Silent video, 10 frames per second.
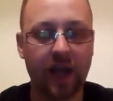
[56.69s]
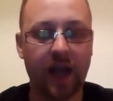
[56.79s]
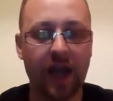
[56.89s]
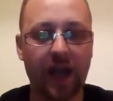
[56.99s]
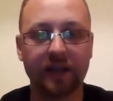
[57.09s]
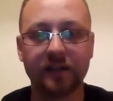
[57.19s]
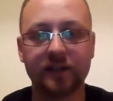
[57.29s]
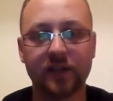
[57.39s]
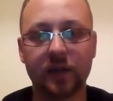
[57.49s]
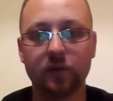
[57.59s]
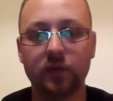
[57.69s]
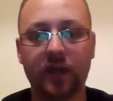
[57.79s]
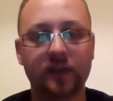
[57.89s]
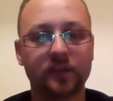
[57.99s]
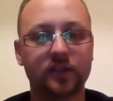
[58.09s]
And we'll
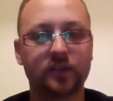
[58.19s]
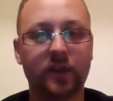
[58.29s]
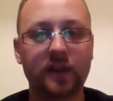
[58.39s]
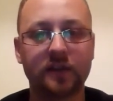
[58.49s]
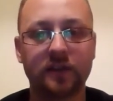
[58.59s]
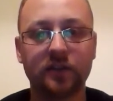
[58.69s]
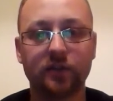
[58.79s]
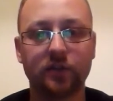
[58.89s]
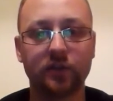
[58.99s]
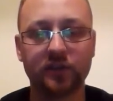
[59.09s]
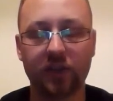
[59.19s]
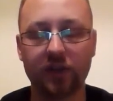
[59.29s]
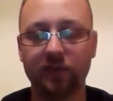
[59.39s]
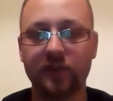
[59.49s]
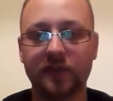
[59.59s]
get straight into the draw.
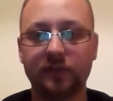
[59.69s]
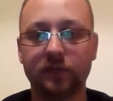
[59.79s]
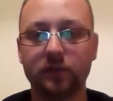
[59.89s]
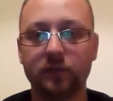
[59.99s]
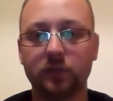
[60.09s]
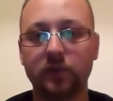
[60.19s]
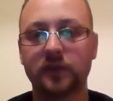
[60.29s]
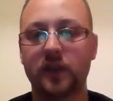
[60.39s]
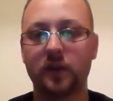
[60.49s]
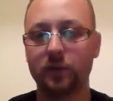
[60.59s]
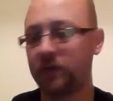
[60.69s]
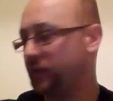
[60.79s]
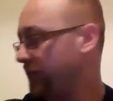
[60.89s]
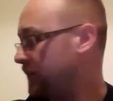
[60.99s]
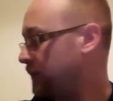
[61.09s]
So first of all, we'll start with
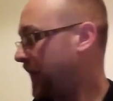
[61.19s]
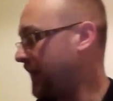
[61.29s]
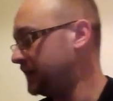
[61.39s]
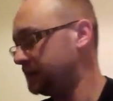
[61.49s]
the first player,